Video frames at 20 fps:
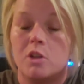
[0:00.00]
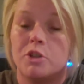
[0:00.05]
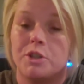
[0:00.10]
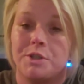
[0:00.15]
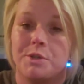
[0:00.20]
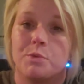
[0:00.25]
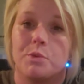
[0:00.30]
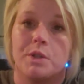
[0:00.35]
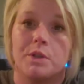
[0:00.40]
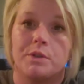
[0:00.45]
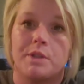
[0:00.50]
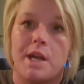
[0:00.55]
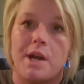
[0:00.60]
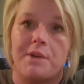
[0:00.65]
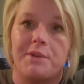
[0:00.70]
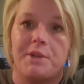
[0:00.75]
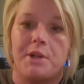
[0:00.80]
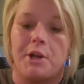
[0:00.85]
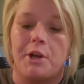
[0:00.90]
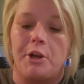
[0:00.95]
She's real
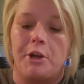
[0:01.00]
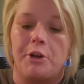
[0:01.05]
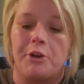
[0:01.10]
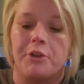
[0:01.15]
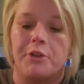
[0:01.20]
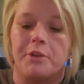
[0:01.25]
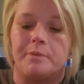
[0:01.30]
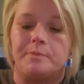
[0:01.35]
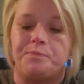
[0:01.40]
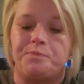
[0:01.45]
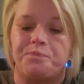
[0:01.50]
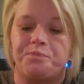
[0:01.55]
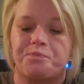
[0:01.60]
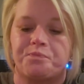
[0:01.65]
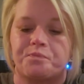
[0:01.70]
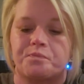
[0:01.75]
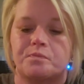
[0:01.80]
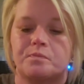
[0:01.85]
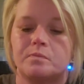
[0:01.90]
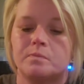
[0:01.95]
down to earth.
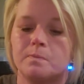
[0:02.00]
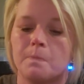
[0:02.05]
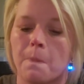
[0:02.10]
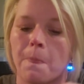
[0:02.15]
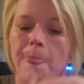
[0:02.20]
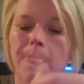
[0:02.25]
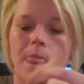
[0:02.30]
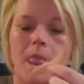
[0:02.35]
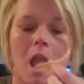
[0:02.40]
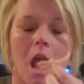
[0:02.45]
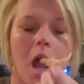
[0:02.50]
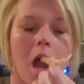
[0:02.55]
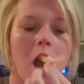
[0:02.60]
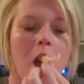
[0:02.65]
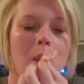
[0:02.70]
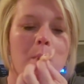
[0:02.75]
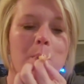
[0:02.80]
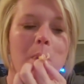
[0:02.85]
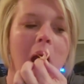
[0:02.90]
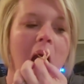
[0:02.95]

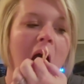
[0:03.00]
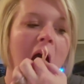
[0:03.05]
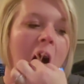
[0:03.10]
I